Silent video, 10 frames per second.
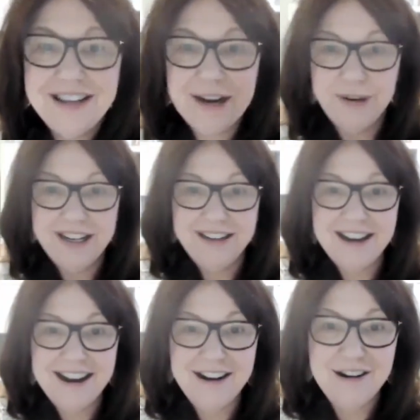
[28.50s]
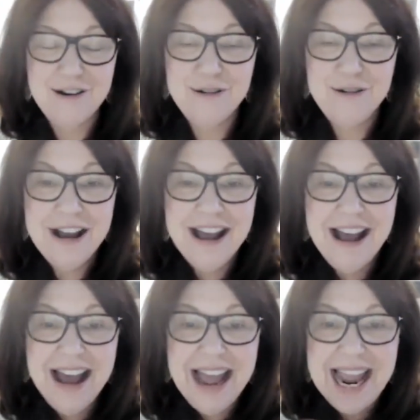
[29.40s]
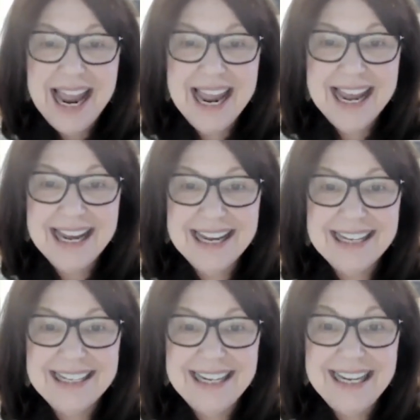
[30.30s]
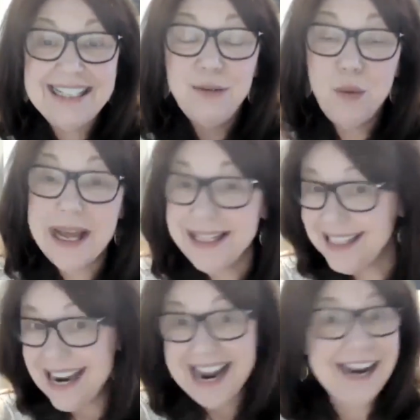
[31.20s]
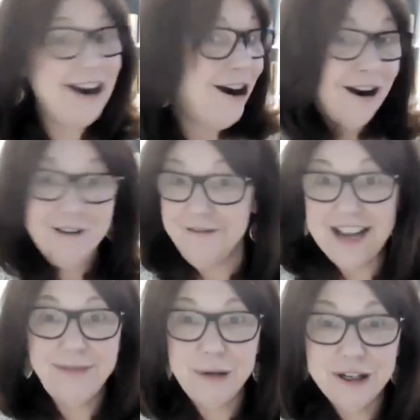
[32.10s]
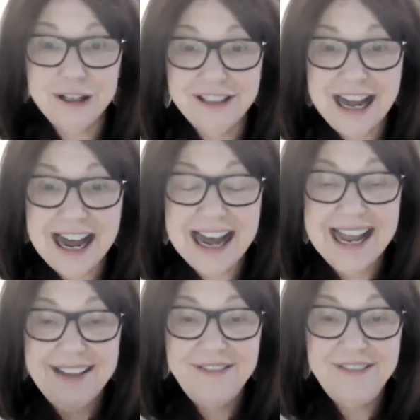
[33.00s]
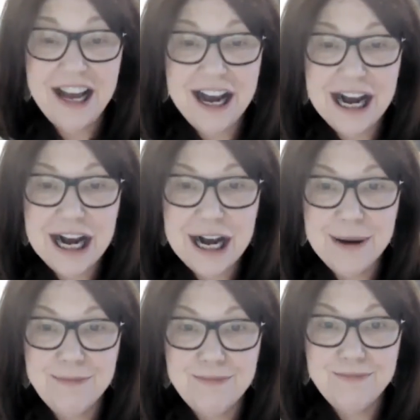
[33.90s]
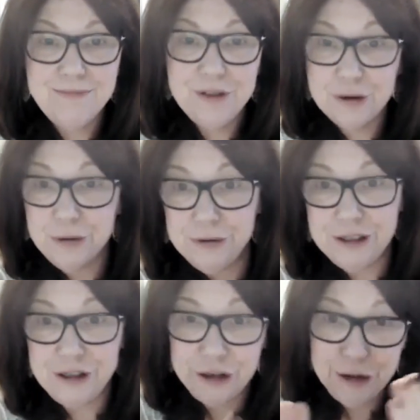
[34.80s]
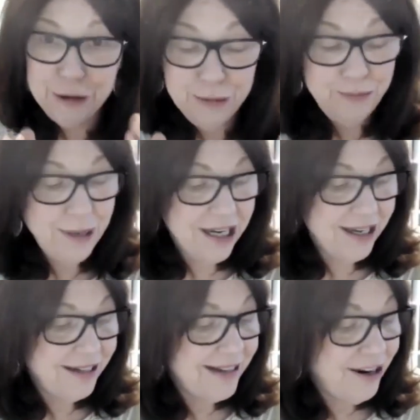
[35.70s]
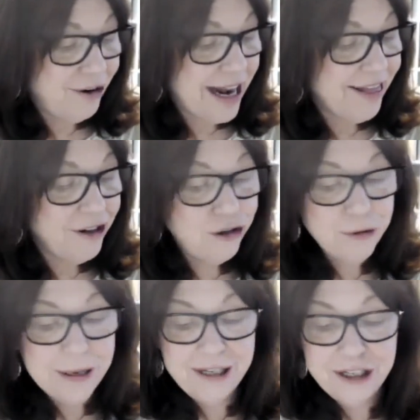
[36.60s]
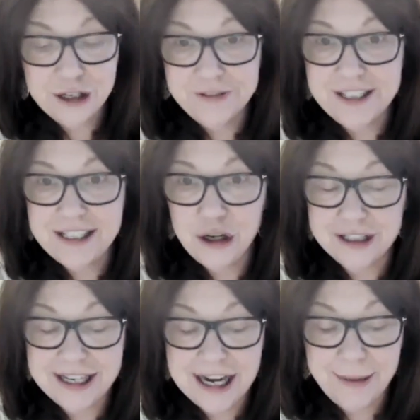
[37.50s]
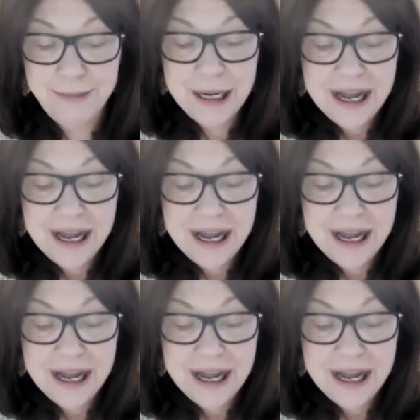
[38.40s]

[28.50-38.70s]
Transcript: There we go. And it's Wednesday, our Facebook Live through Zoom because I don't have the streaming service hooked up.